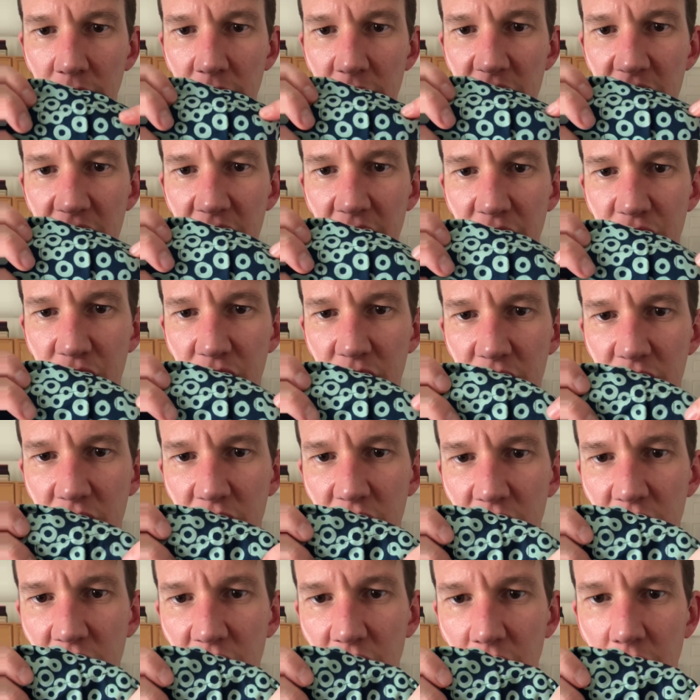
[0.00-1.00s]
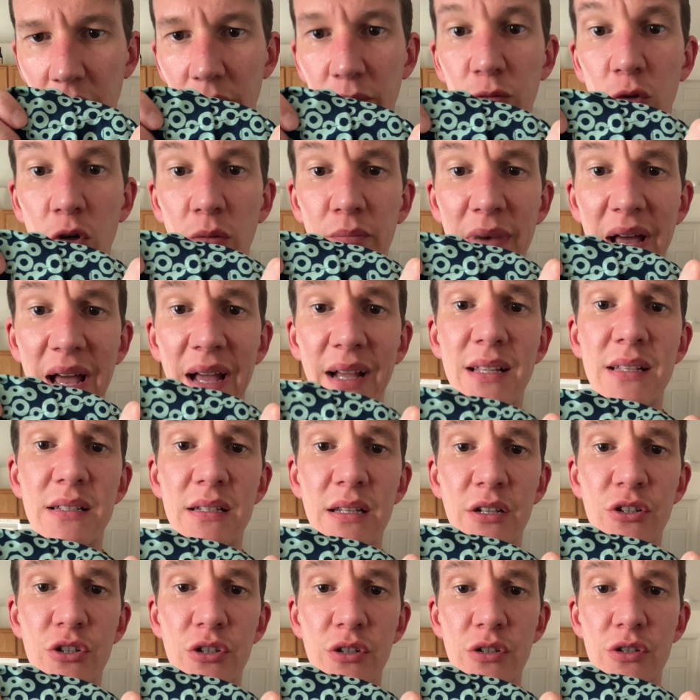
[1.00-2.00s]
stitches in, a couple more back
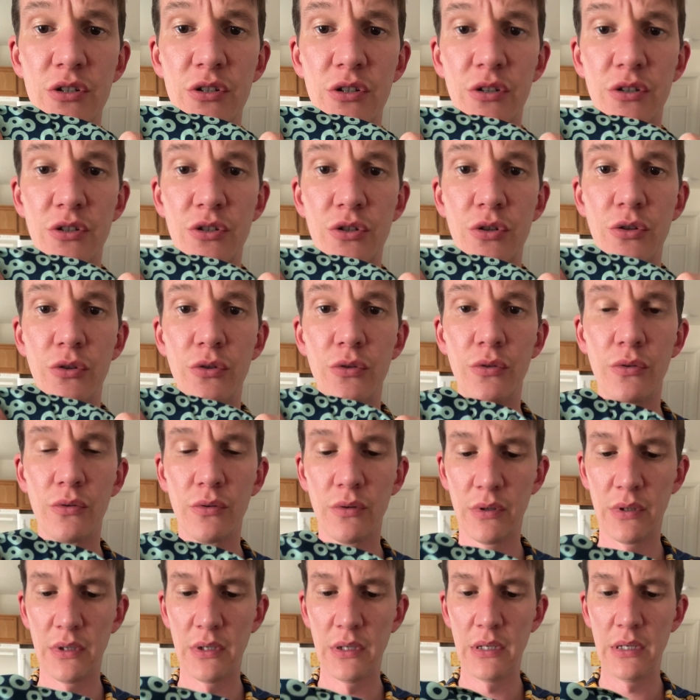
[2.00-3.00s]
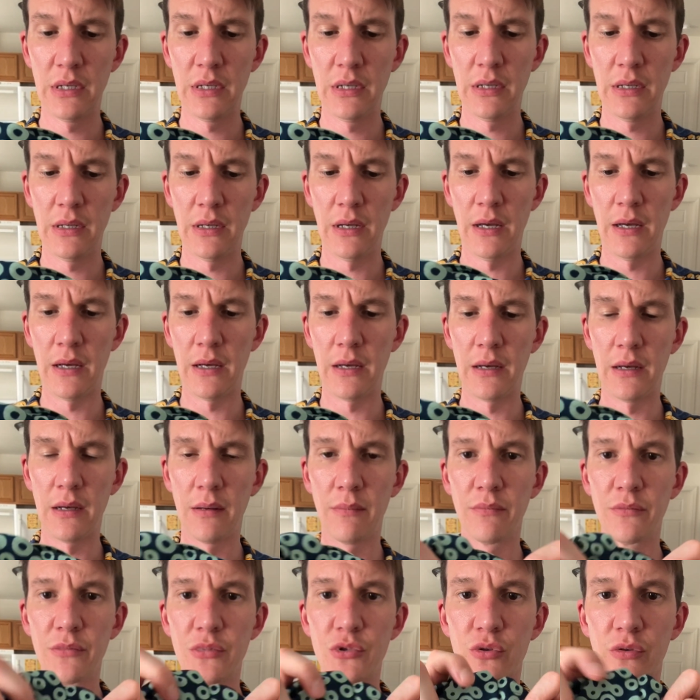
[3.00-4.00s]
stitches just to
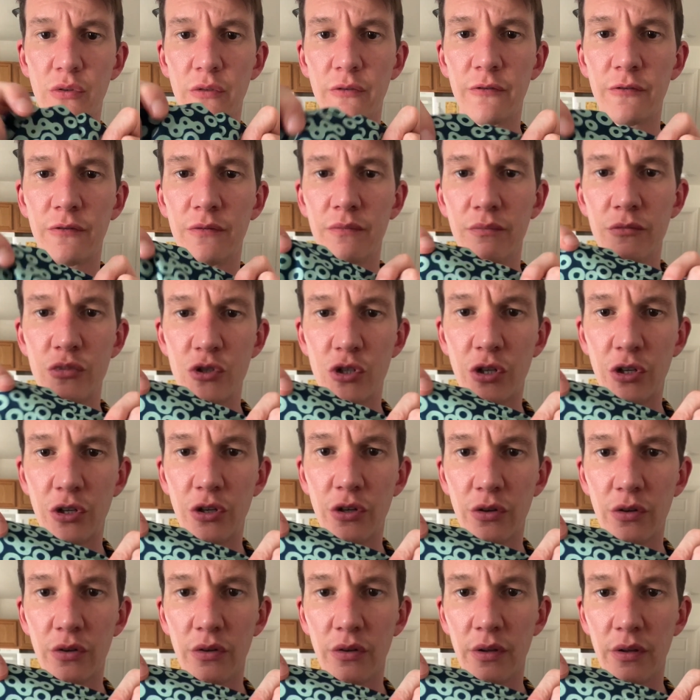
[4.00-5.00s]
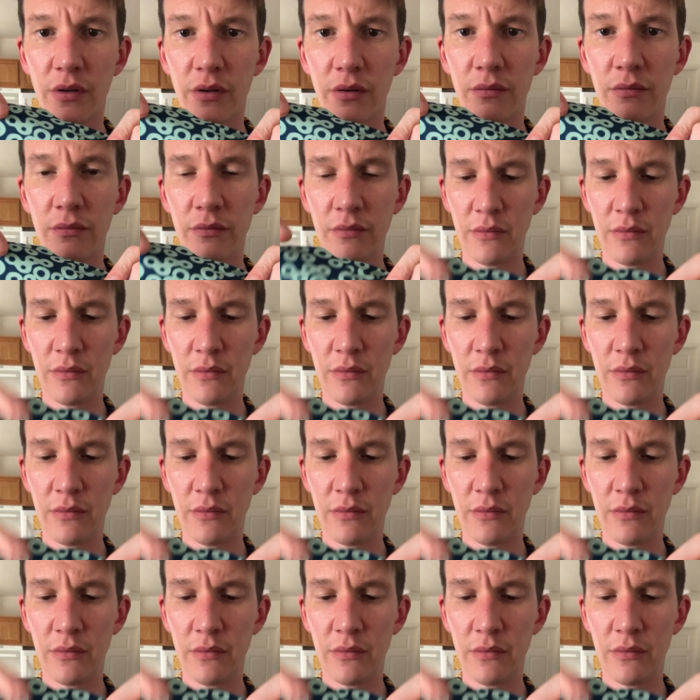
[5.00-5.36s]
sort of secure the